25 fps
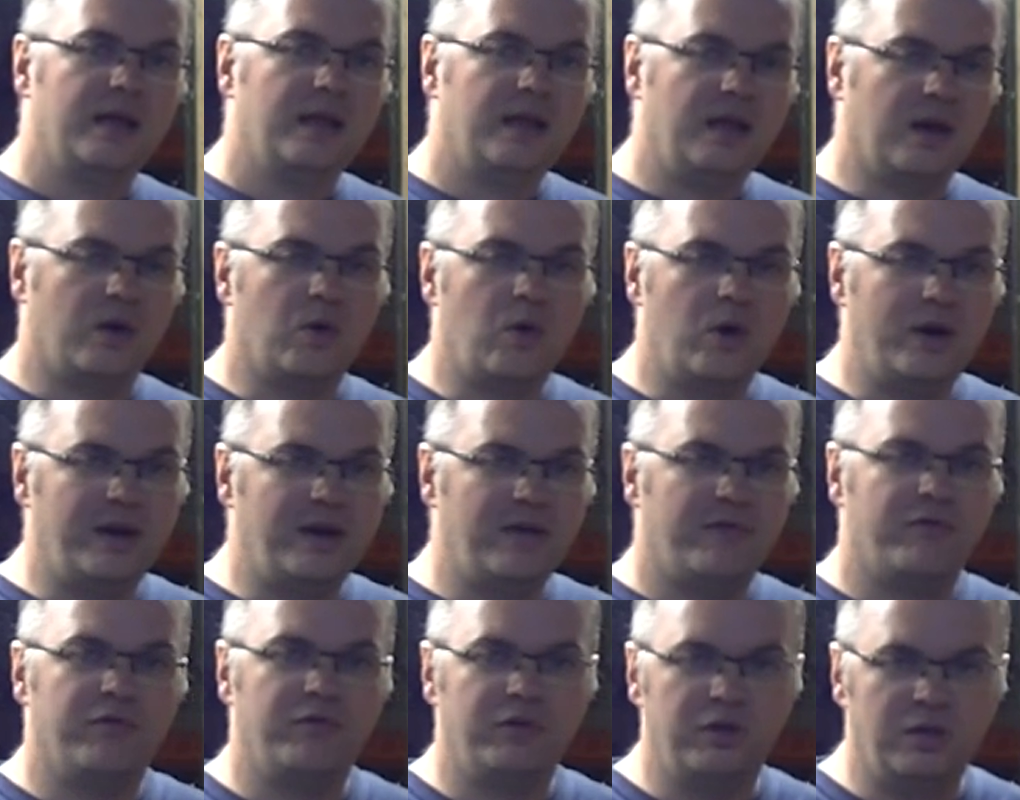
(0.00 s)
They're quite
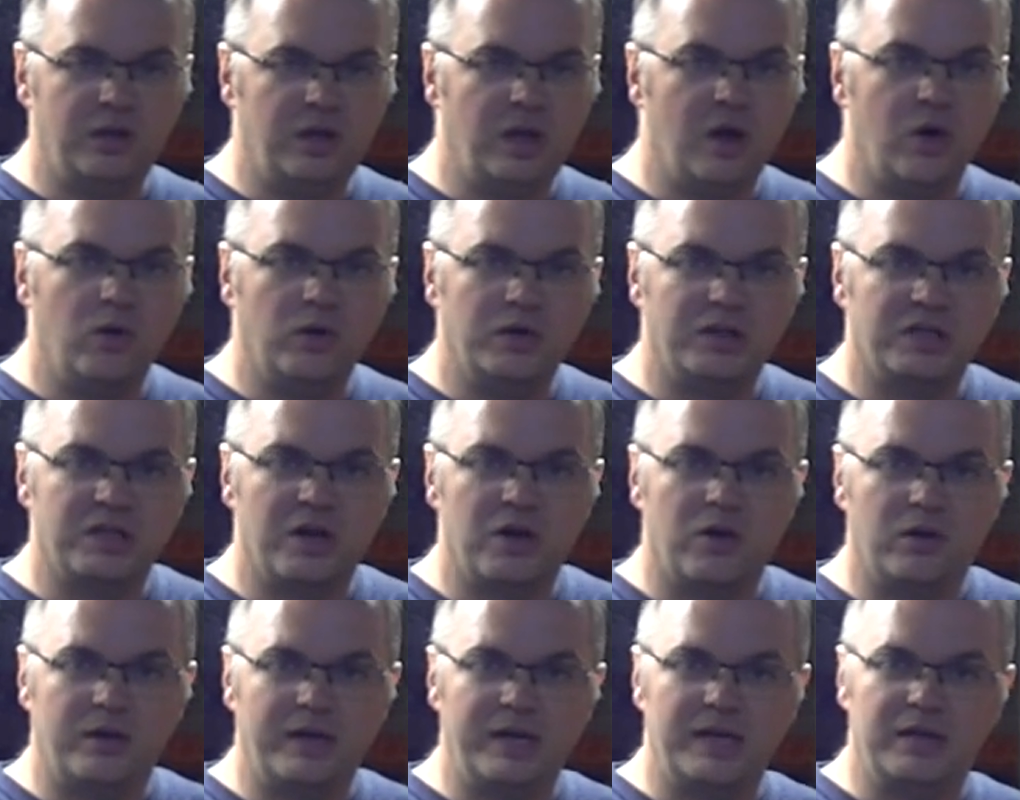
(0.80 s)
different to the older
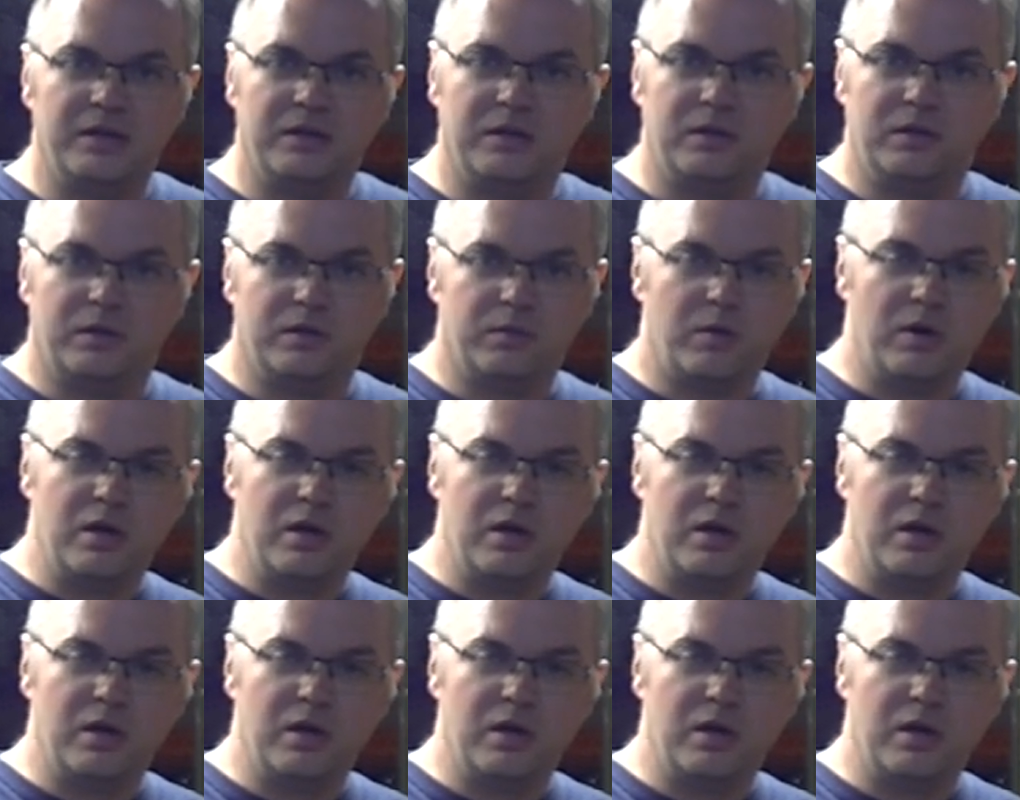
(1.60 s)
style diesels,